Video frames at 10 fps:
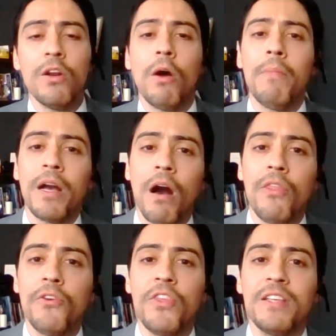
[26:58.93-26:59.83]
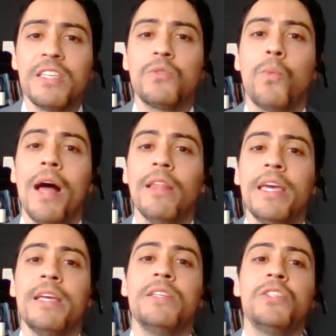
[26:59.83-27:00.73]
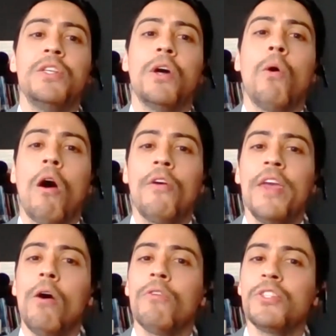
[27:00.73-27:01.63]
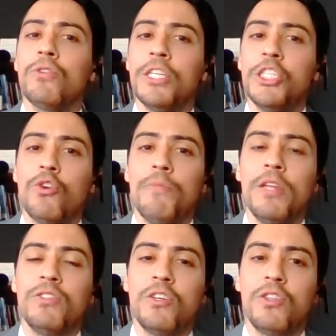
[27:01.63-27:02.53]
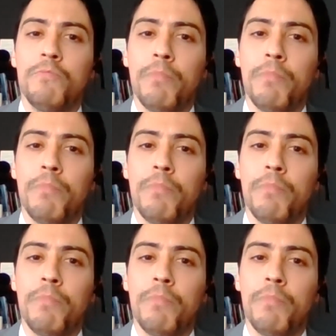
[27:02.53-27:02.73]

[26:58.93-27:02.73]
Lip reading: among other things as well is, are they also contributing to the